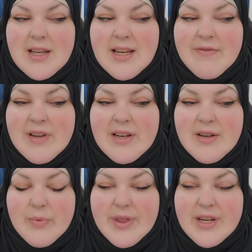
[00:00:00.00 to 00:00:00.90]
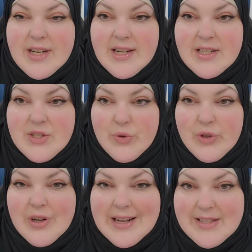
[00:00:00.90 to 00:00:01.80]
even with an eating
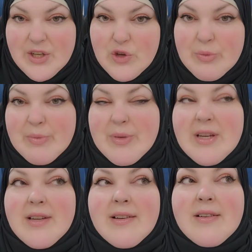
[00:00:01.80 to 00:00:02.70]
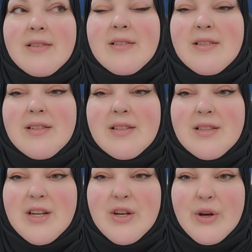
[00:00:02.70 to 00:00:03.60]
disorder as a human being,
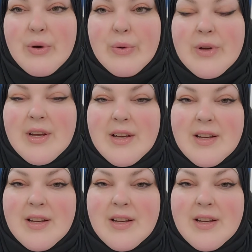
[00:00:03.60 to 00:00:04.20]
you know,